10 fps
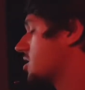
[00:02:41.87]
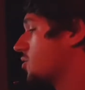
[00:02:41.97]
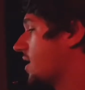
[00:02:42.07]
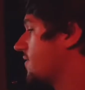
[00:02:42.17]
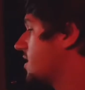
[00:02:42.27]
consolidation,
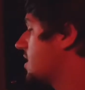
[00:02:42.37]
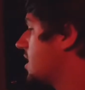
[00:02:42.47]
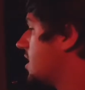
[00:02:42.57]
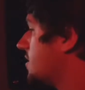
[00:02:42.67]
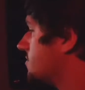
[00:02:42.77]
we have
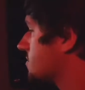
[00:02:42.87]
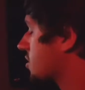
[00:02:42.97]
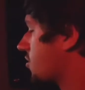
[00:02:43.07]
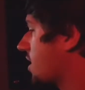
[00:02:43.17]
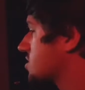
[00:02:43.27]
a
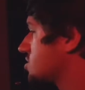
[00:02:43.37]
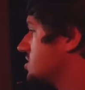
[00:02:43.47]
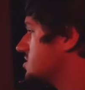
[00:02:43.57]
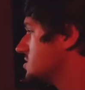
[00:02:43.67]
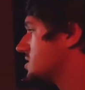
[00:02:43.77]

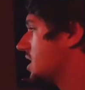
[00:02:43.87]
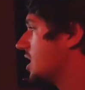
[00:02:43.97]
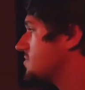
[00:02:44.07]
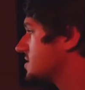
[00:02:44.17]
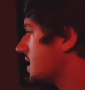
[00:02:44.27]
correction to the
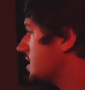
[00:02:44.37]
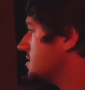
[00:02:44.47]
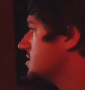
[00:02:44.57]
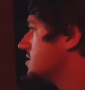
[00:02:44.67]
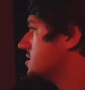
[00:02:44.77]
upside,